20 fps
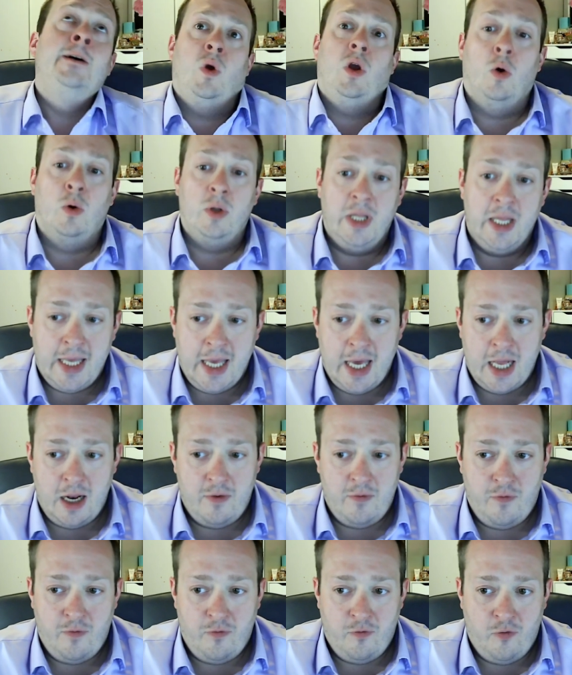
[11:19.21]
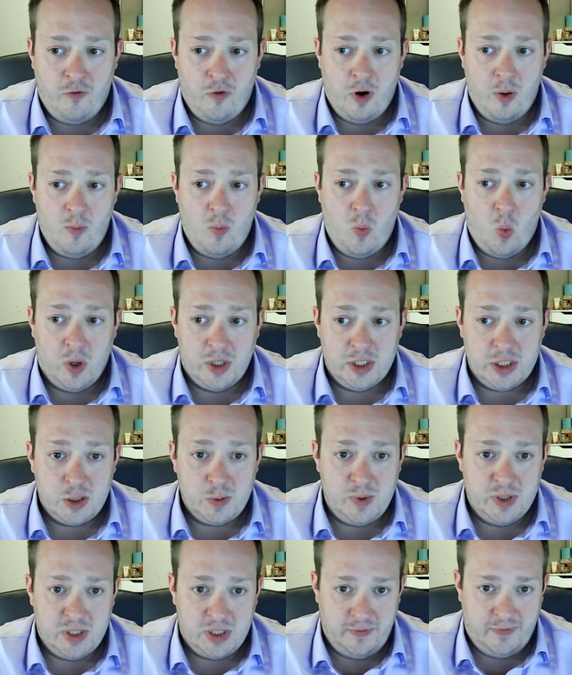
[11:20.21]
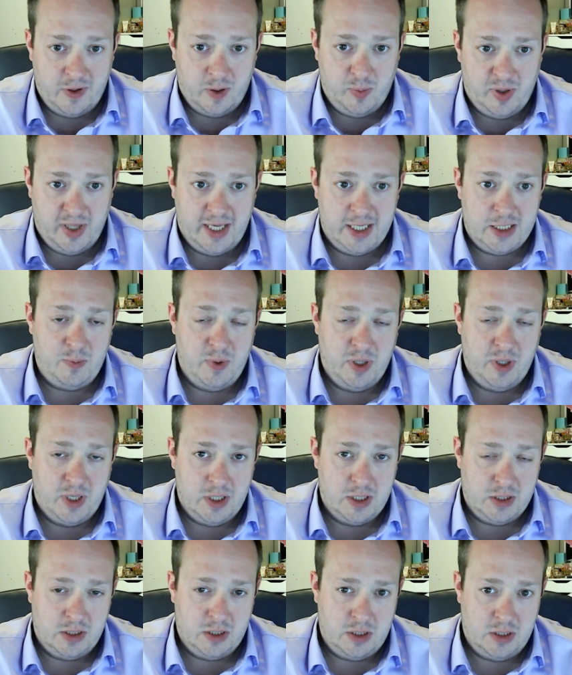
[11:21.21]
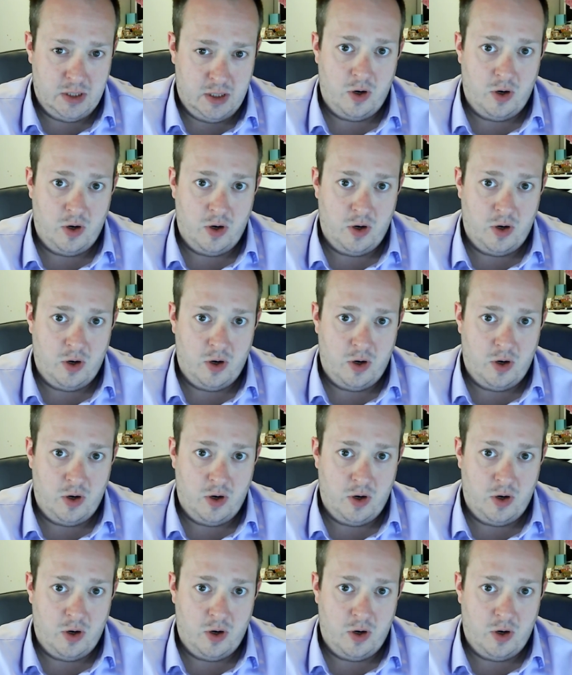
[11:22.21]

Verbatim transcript: We only get it from one specific place because